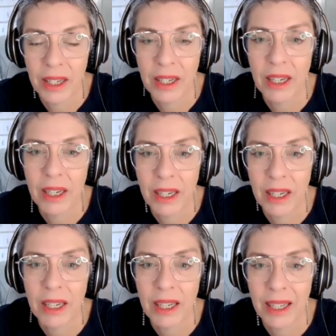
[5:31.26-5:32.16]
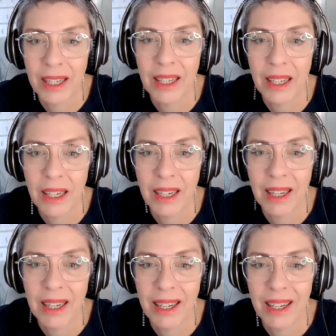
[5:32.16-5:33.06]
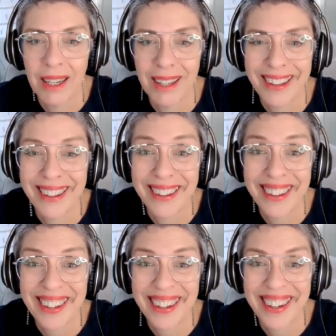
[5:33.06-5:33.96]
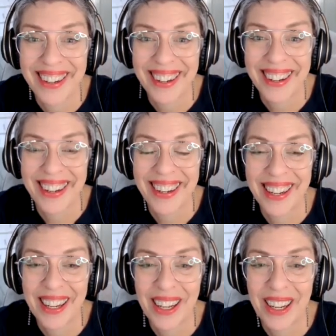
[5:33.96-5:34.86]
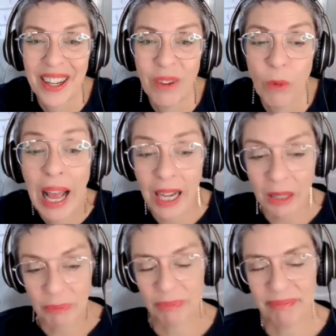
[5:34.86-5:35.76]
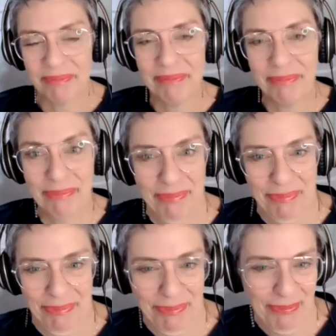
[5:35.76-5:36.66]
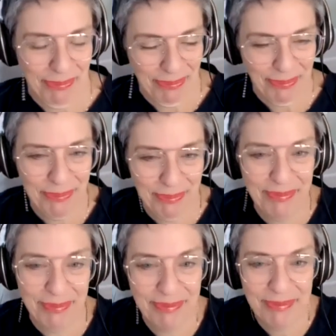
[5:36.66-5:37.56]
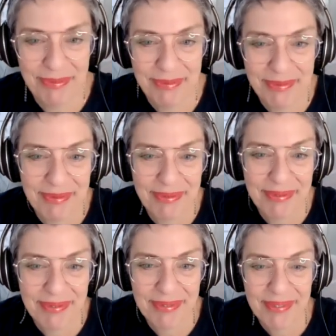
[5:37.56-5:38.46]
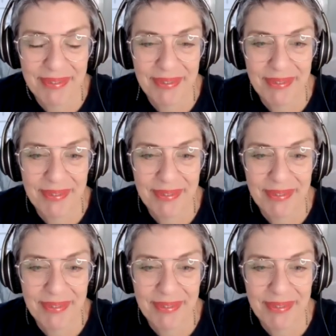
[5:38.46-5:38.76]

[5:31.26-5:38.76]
[no speech]